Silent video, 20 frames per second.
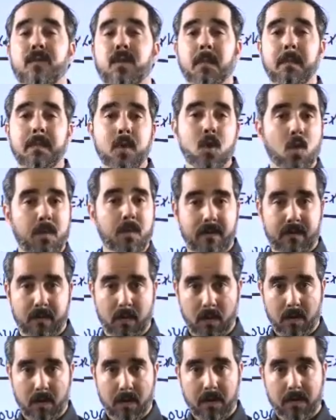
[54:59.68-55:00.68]
from you
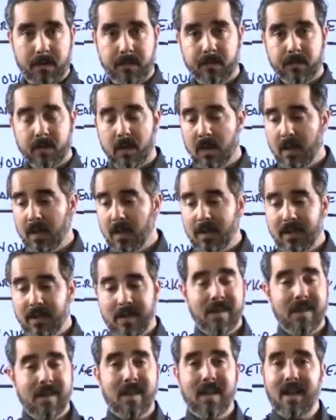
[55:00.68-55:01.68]
before,
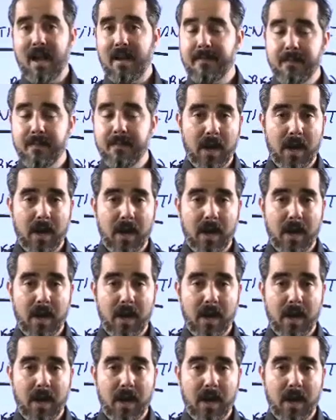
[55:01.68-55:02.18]
a